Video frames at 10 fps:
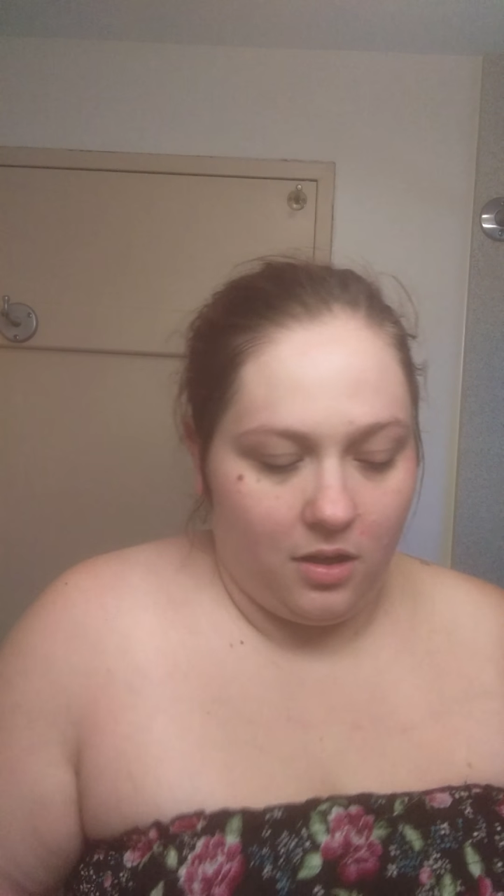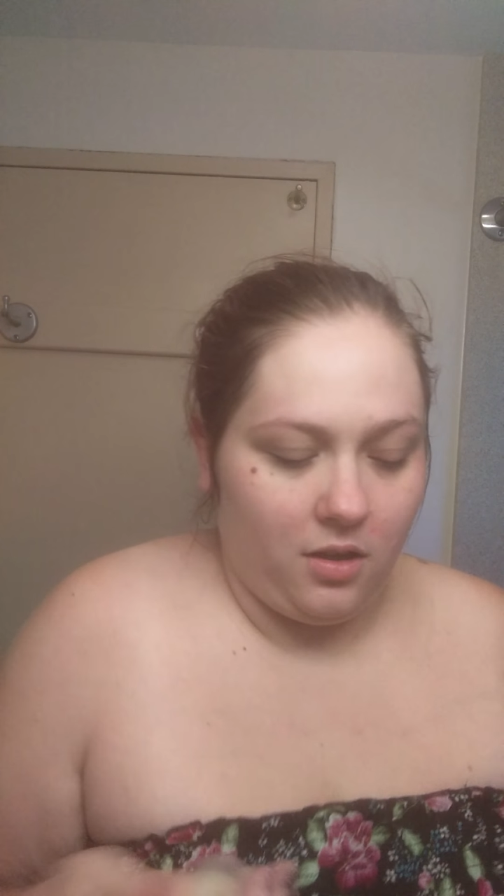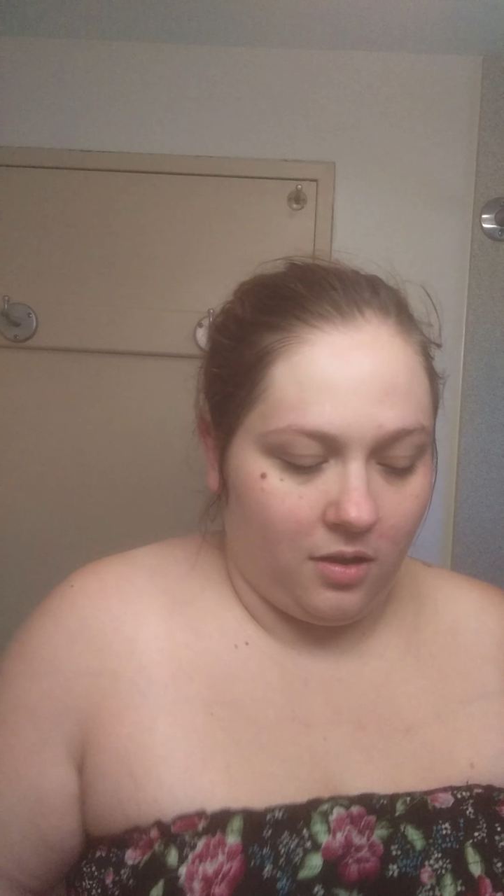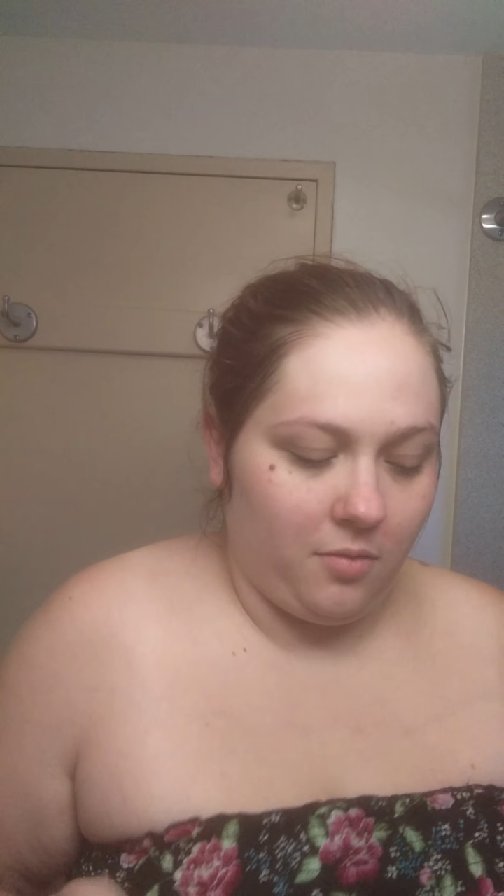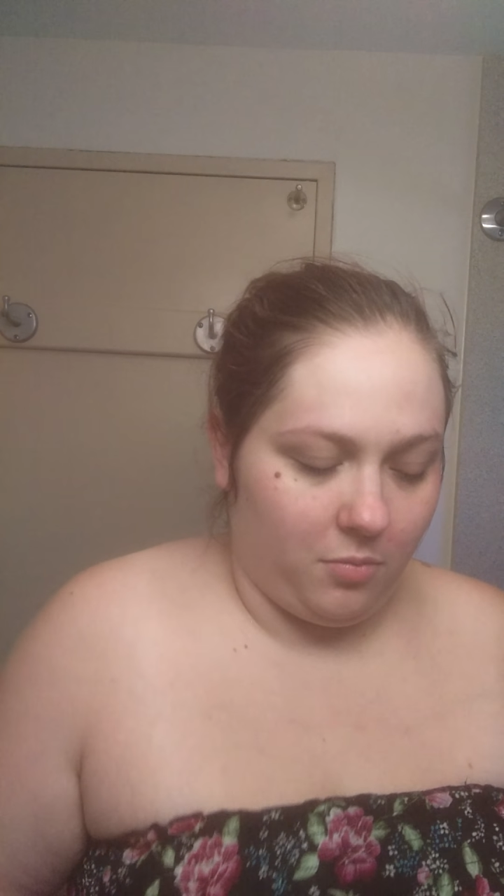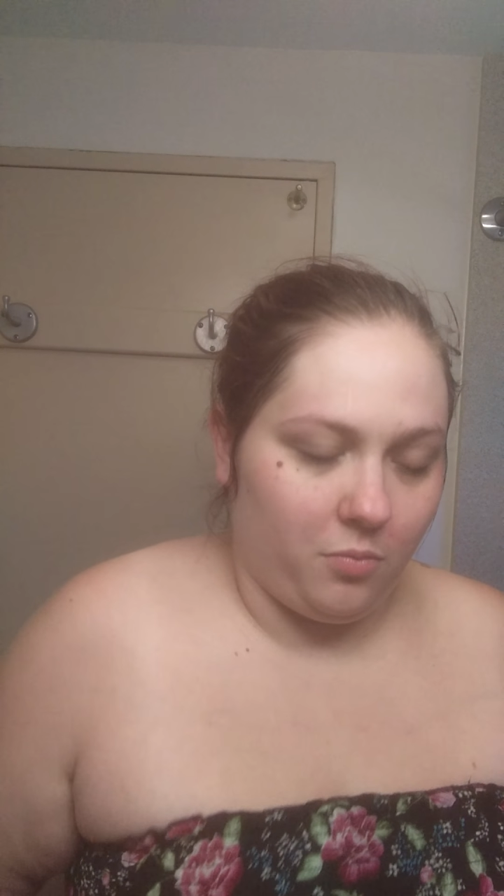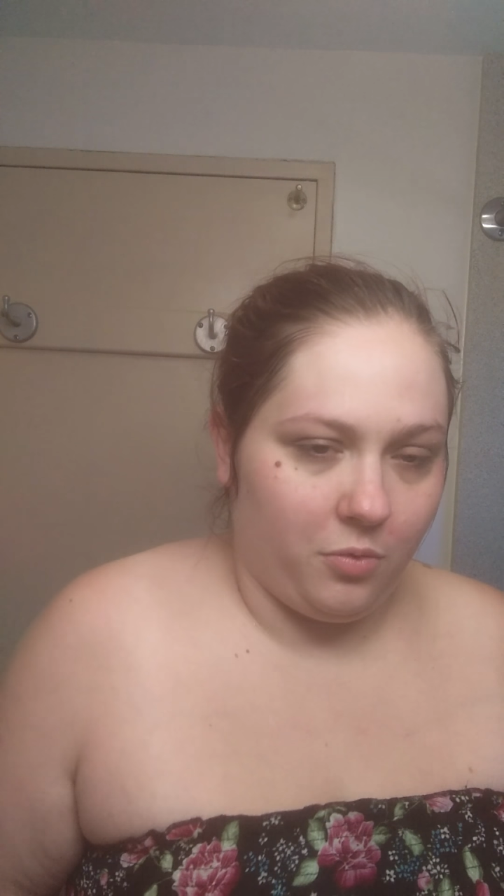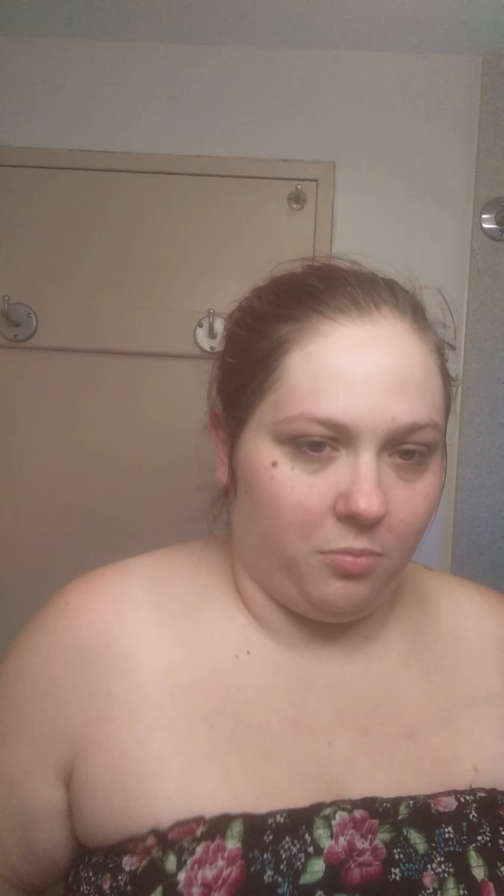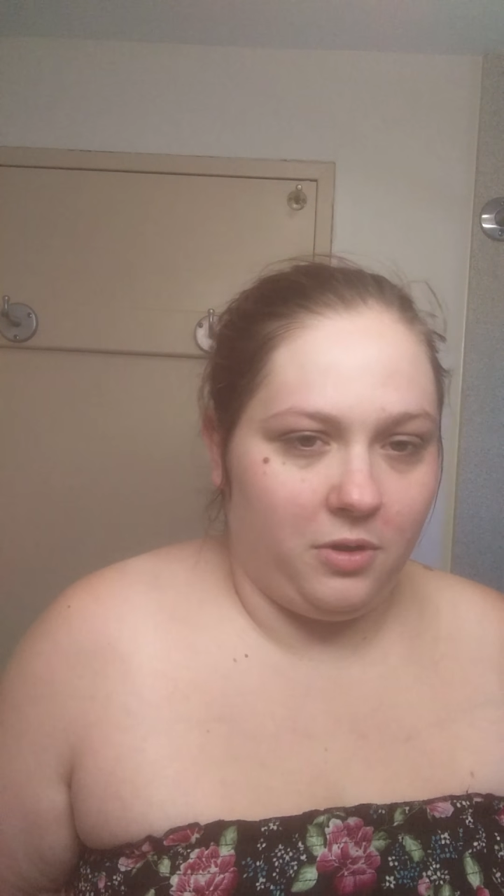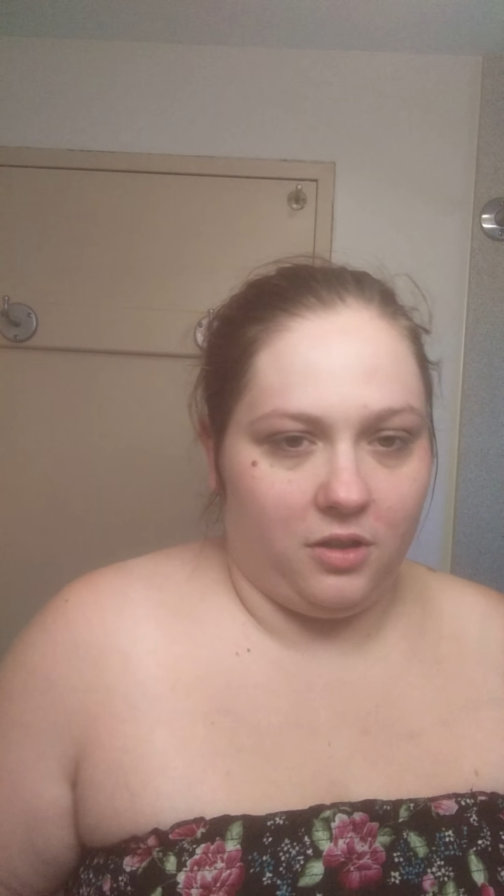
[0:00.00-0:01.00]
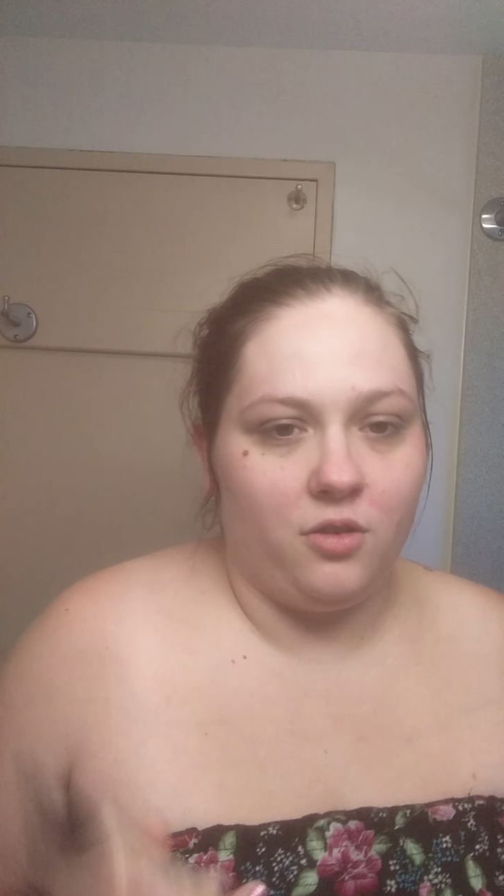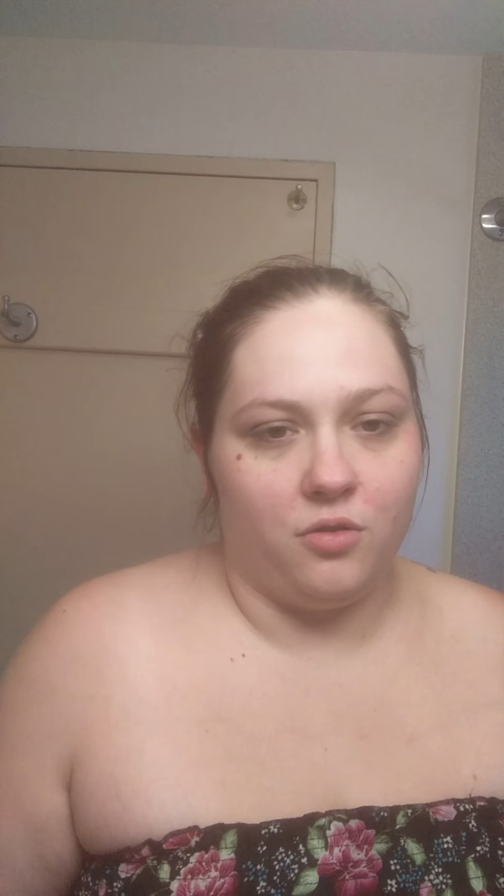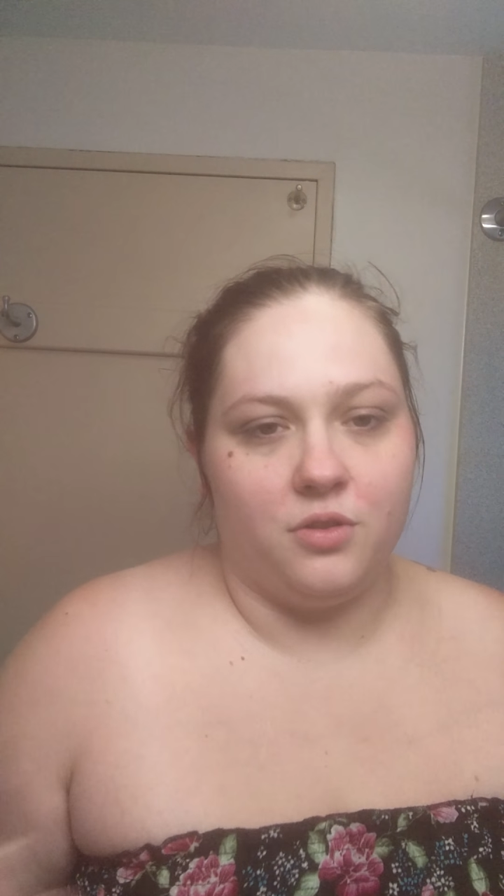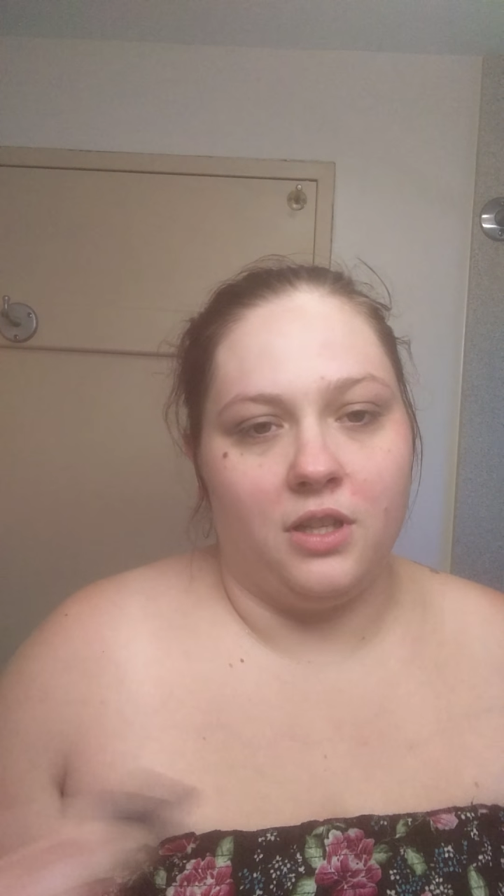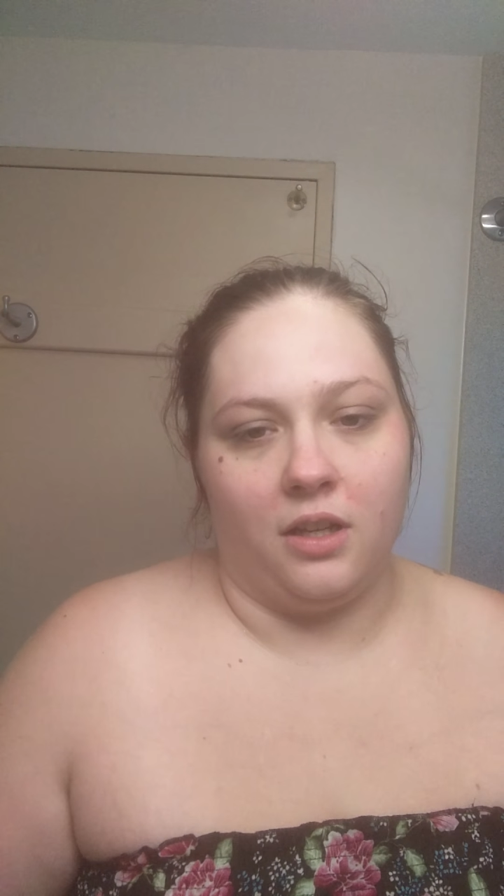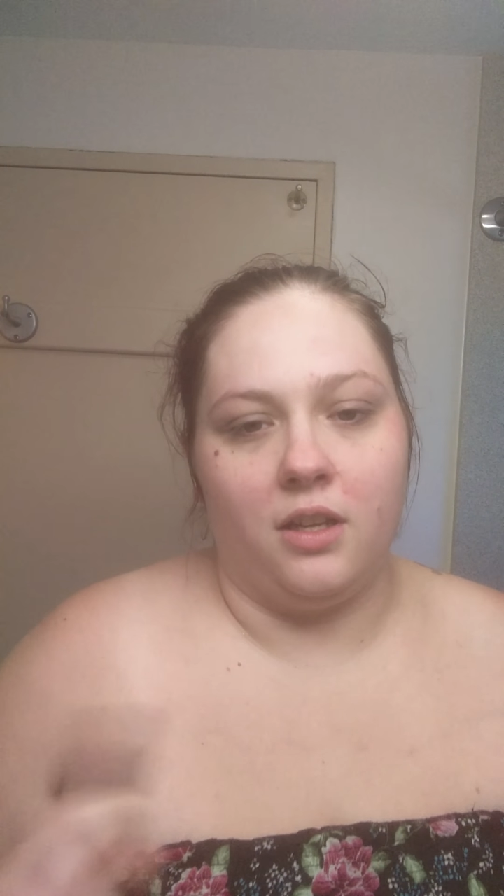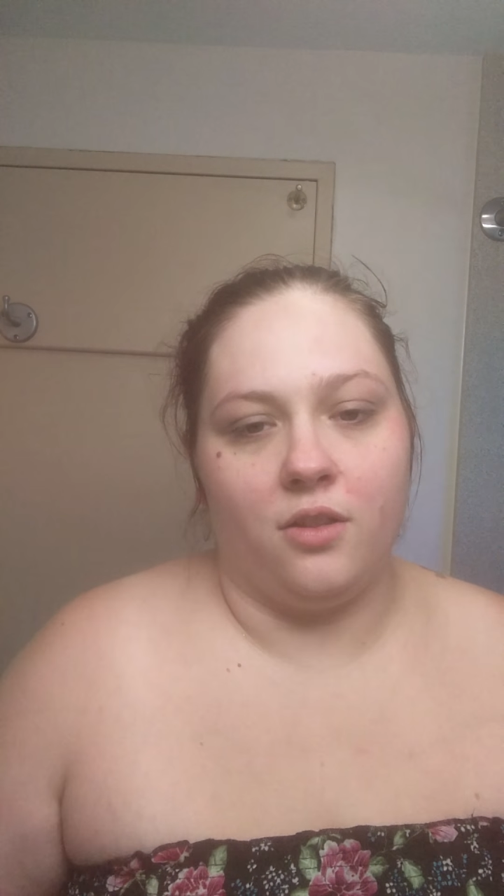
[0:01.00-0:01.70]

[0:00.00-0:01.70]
you would be using